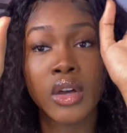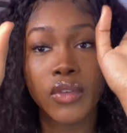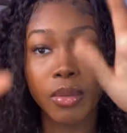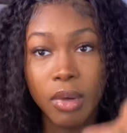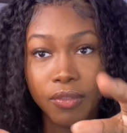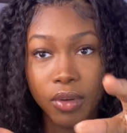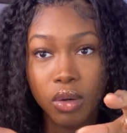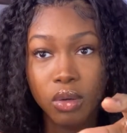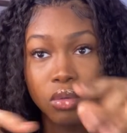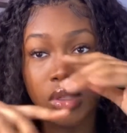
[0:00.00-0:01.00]
from my
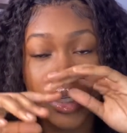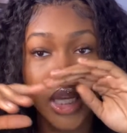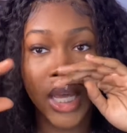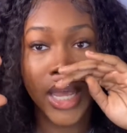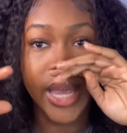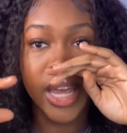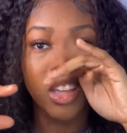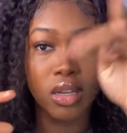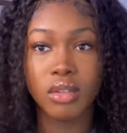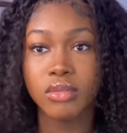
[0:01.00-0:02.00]
phone,
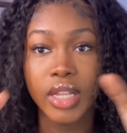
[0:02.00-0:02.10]
and the